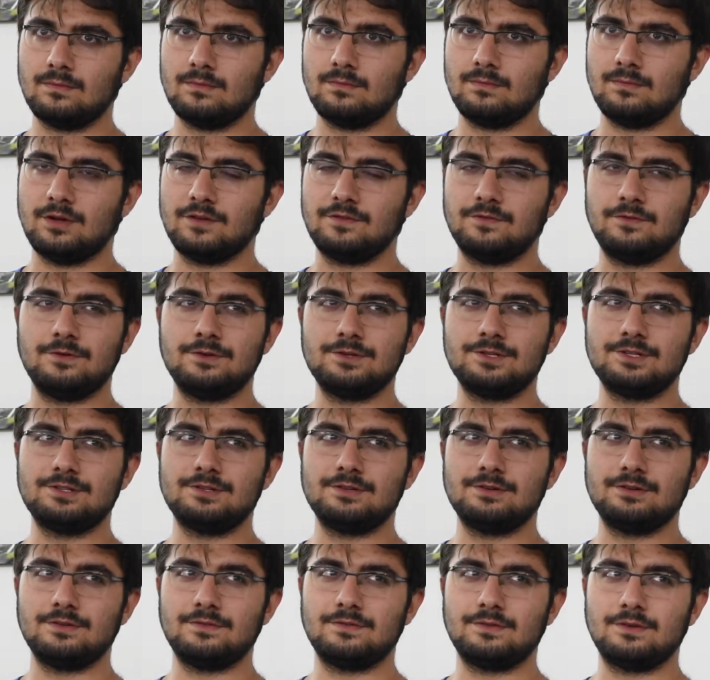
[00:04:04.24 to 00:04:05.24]
My first
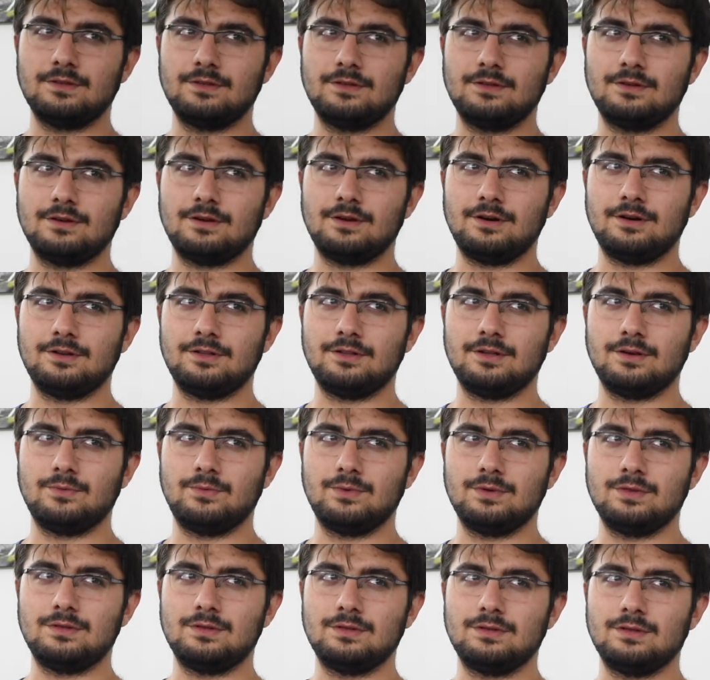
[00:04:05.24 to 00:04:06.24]
year of kindergarten, I
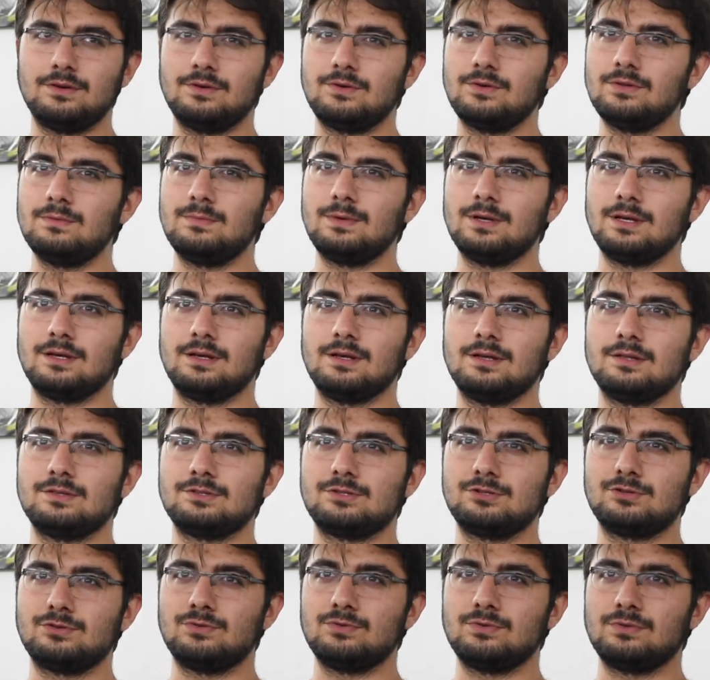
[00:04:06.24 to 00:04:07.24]
went to the Gulbenkian
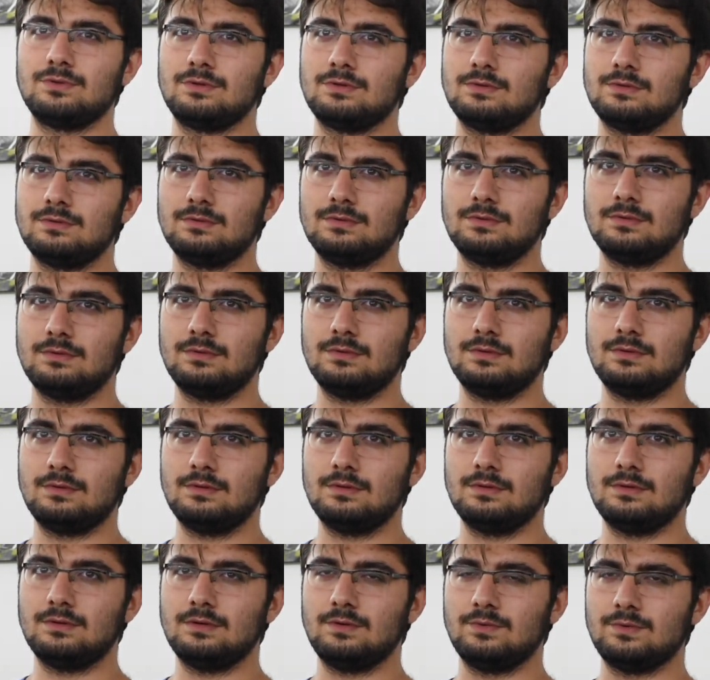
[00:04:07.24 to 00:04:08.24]
school.
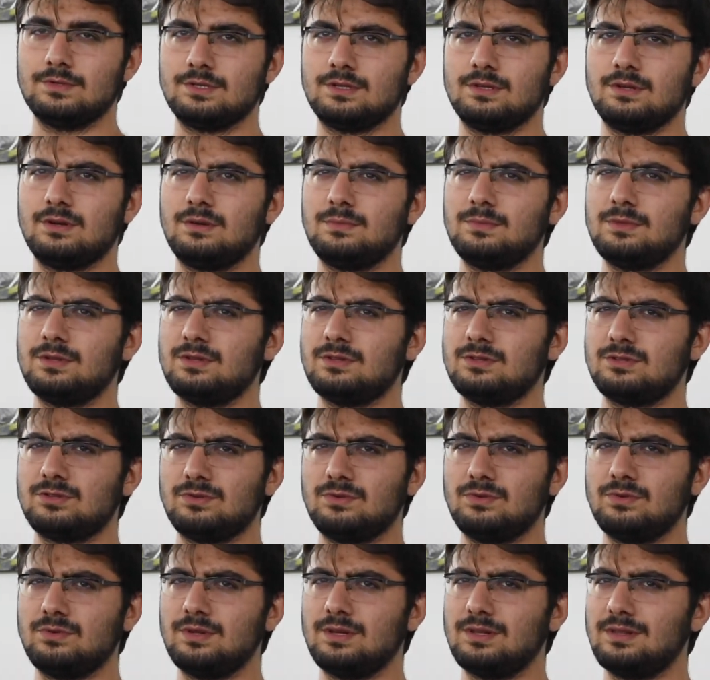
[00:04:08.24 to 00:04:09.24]
It was an Armenian
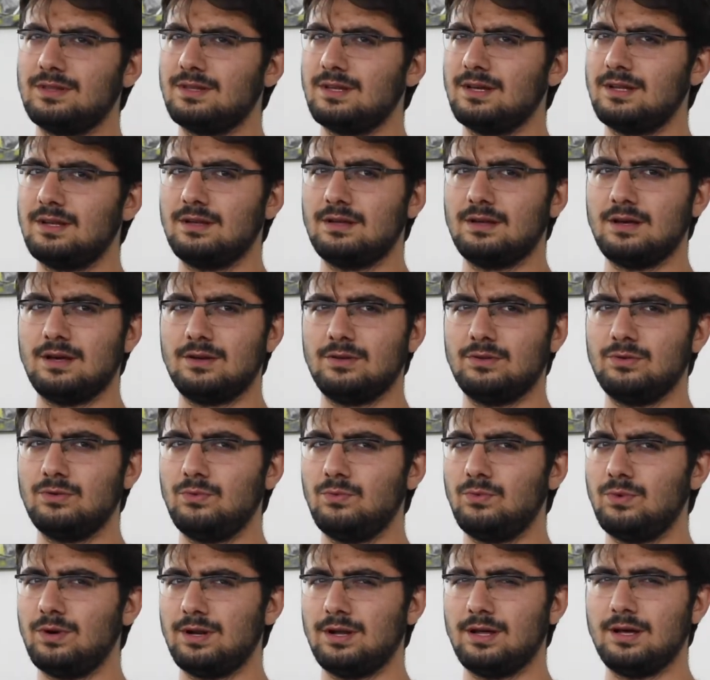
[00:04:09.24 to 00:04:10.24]
school, and then I don't know
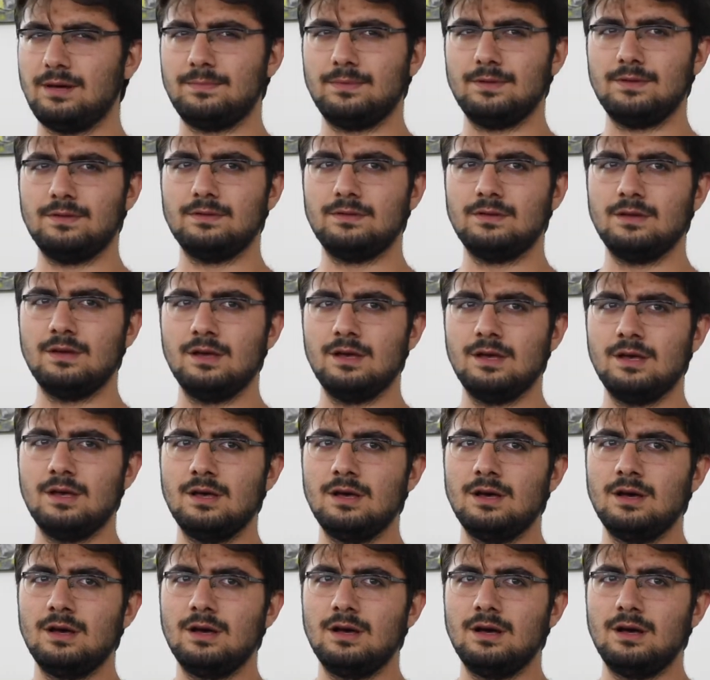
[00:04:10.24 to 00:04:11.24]
what happened.
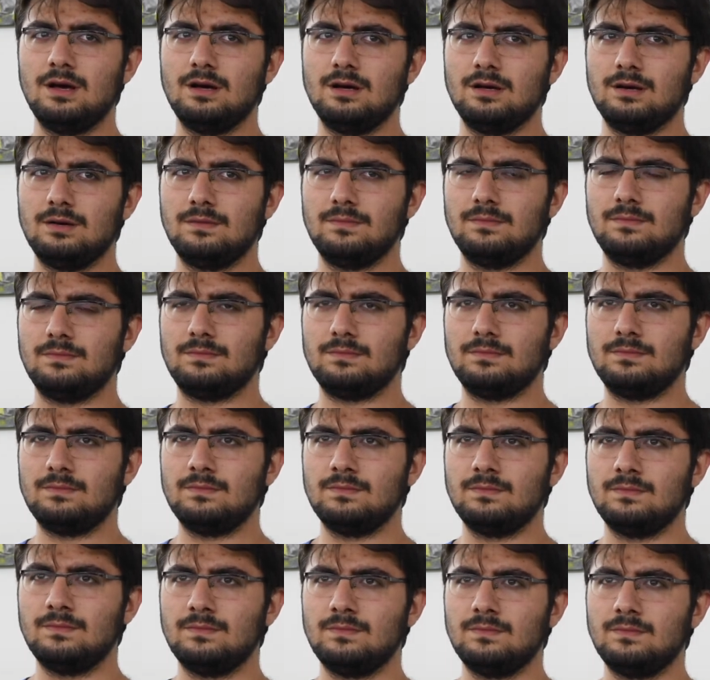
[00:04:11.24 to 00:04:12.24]
Um,
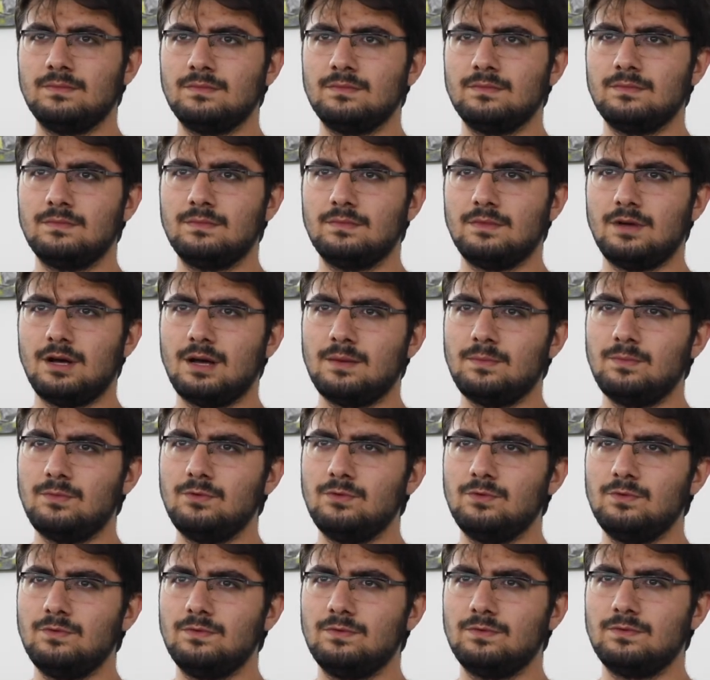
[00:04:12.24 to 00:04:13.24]
I
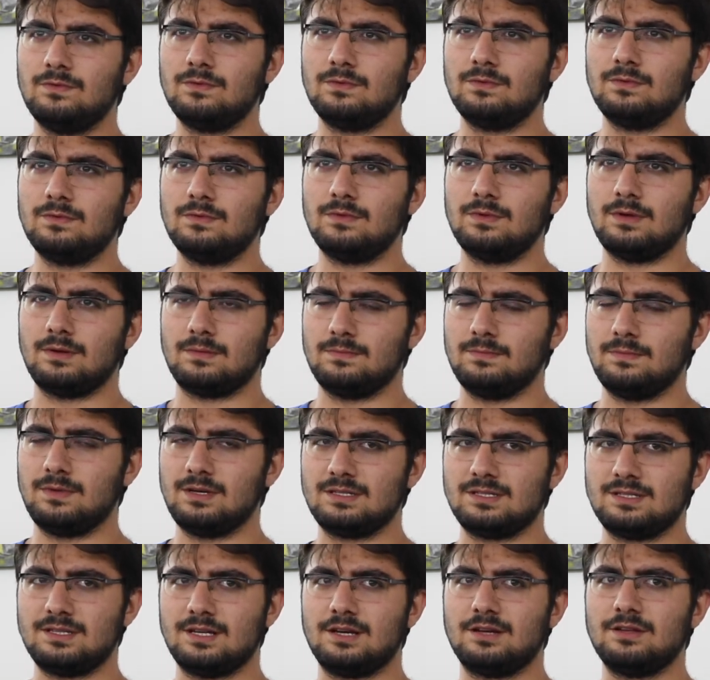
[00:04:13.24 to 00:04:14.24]
moved. My
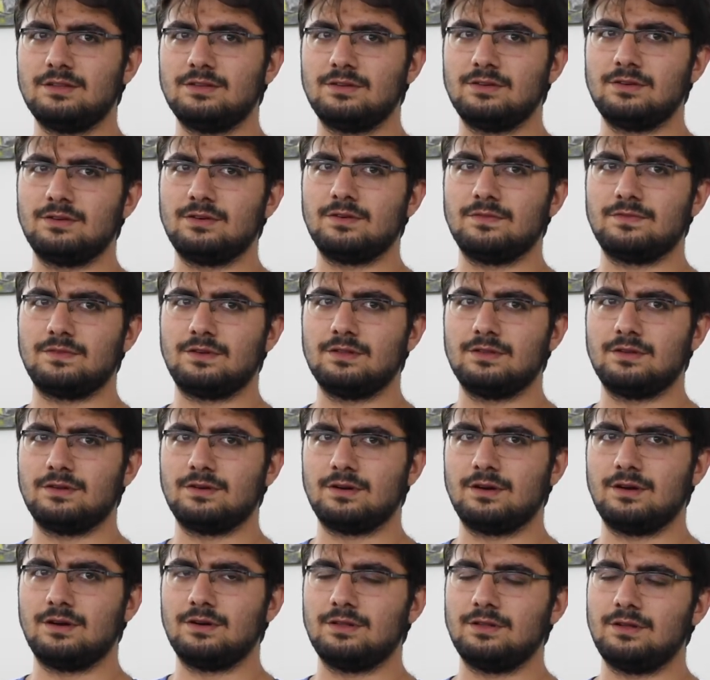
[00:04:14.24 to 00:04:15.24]
second year of
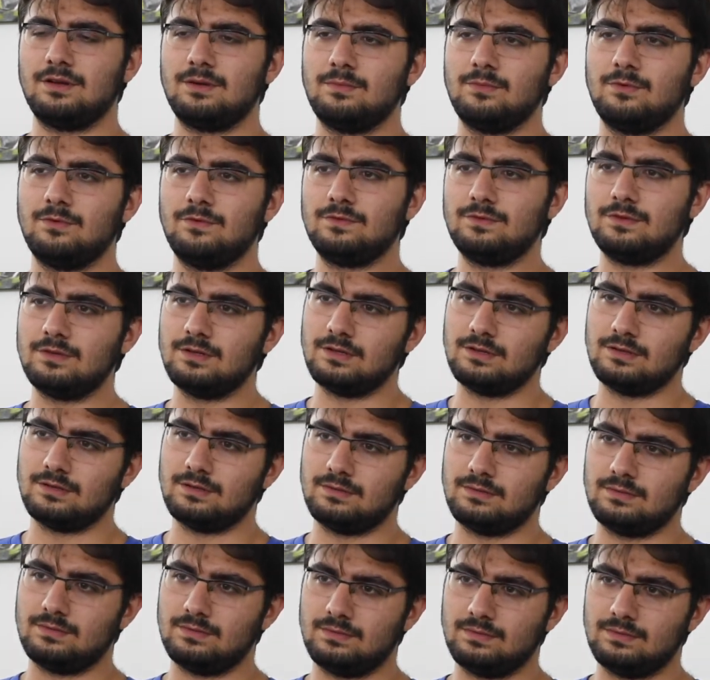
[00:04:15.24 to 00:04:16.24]
kindergarten, I moved
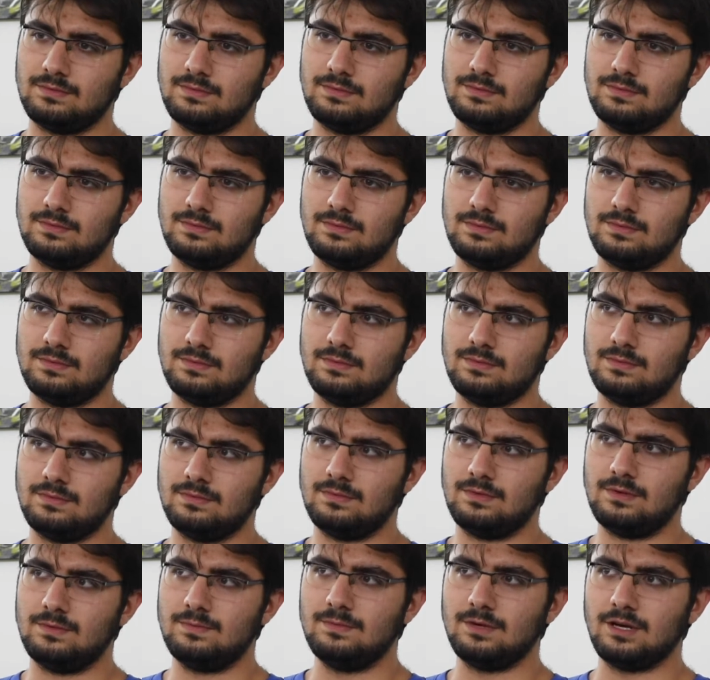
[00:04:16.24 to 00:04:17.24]
to
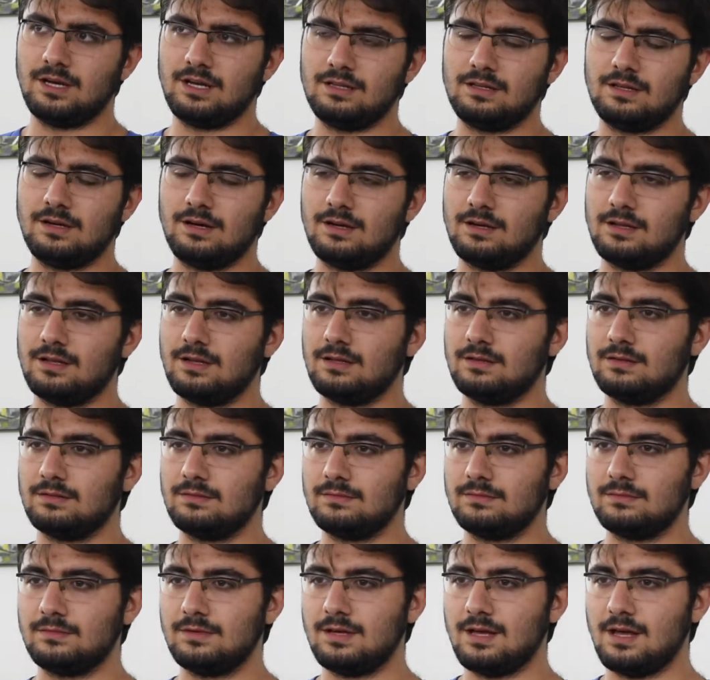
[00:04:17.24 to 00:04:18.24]
Mkhitaryan
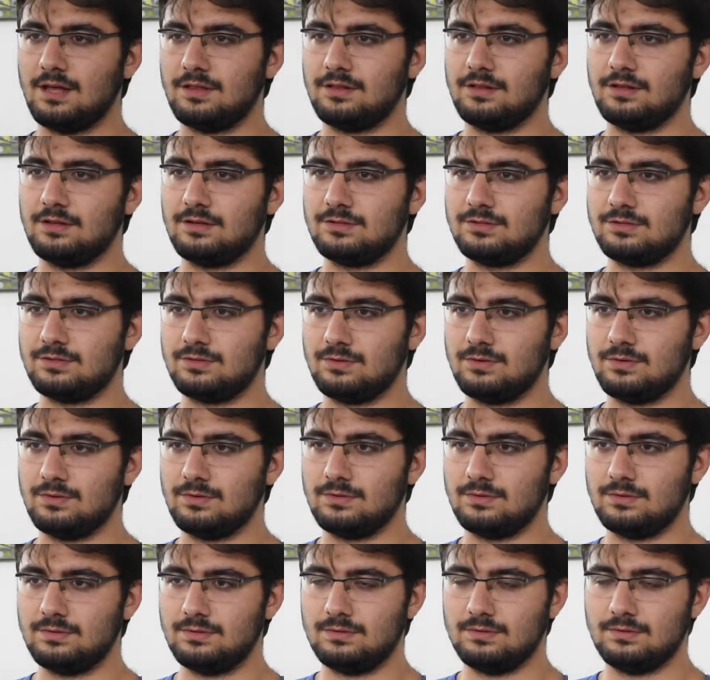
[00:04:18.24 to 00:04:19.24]
Catholic school,
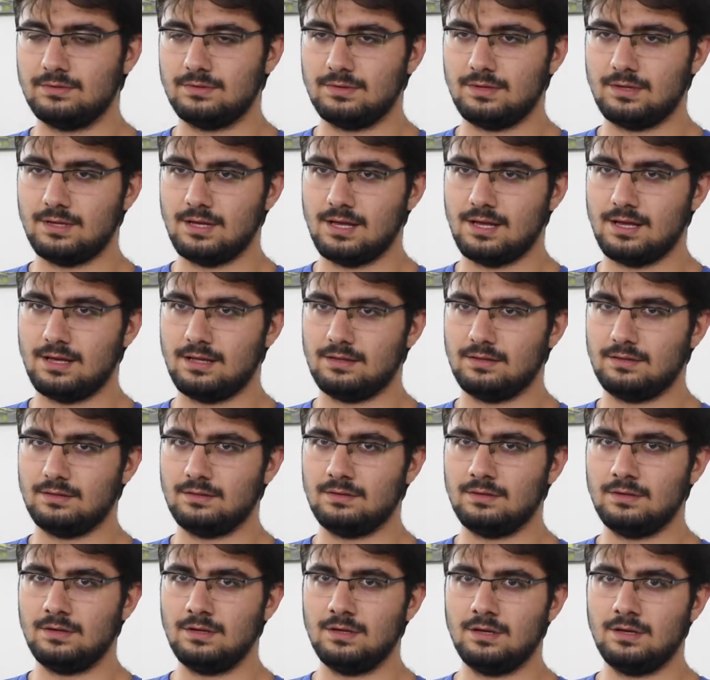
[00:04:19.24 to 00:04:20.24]
and